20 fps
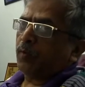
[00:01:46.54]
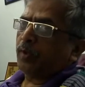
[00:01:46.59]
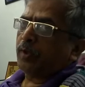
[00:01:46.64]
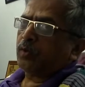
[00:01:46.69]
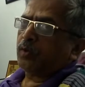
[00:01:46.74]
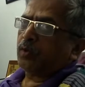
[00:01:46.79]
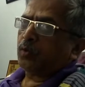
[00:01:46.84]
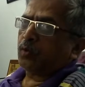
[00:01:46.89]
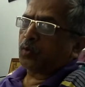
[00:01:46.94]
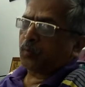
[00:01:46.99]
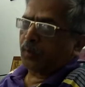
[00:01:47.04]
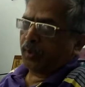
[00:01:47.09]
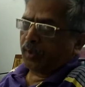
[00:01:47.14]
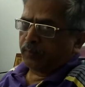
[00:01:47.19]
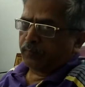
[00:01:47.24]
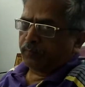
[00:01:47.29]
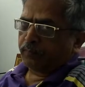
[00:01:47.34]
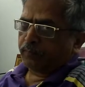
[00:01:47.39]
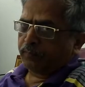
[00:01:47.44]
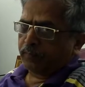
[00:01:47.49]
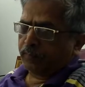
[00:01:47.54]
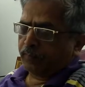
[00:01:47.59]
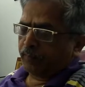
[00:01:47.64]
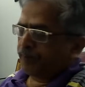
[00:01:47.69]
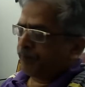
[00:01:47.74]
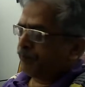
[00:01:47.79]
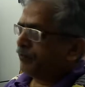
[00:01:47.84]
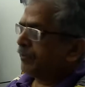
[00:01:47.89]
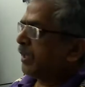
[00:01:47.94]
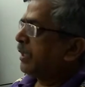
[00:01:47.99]
1 to
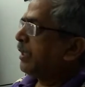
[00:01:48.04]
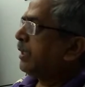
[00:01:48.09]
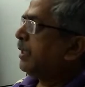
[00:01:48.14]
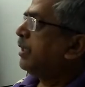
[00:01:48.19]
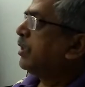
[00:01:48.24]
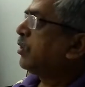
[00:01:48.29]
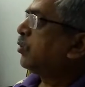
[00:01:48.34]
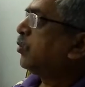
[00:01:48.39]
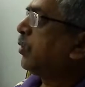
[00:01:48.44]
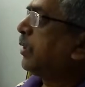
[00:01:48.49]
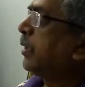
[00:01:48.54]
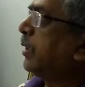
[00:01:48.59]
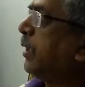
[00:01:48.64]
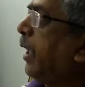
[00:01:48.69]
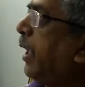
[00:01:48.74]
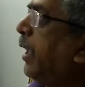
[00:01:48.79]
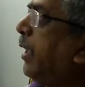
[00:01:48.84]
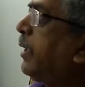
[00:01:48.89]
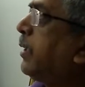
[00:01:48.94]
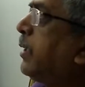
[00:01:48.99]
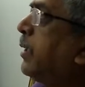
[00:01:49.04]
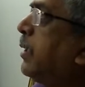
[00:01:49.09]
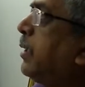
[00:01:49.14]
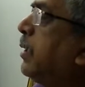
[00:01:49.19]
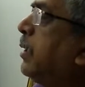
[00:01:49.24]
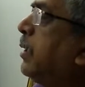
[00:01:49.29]
12. So that